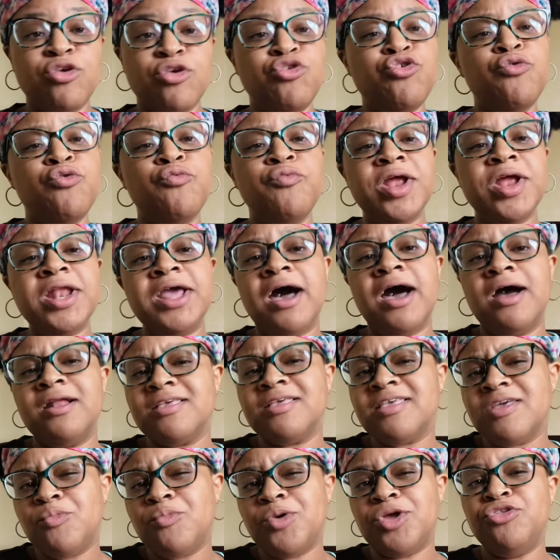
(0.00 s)
You really
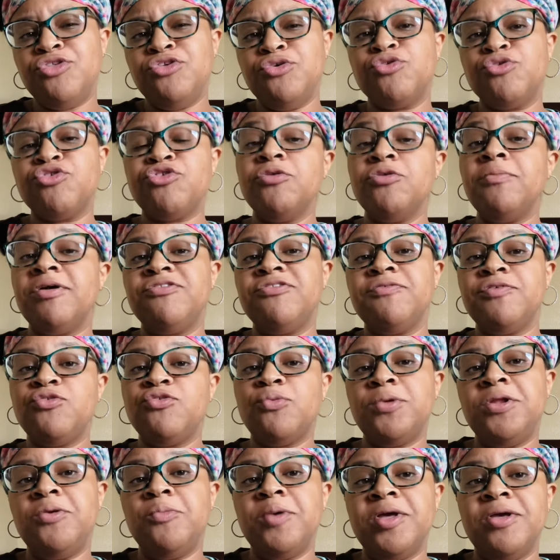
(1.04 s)
honestly wouldn't use too much of a
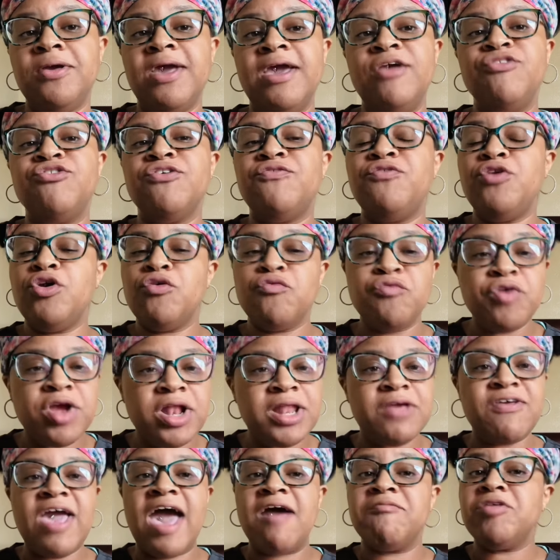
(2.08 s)
21 gauge if you're really
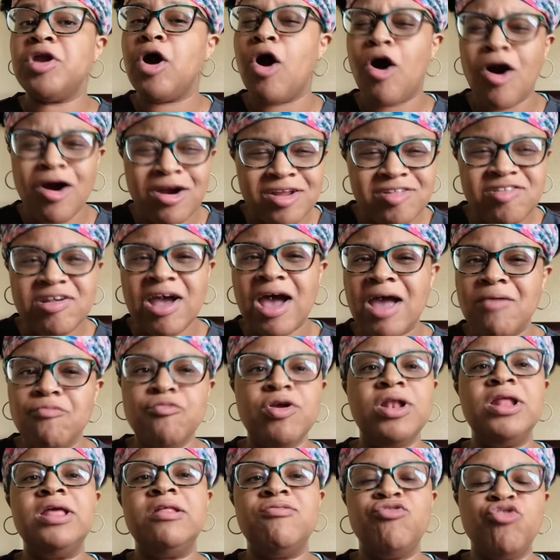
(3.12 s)
having a hard time
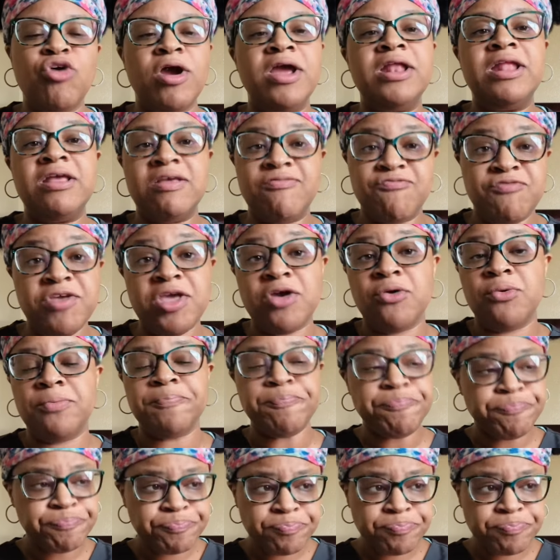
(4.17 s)
really trying to feel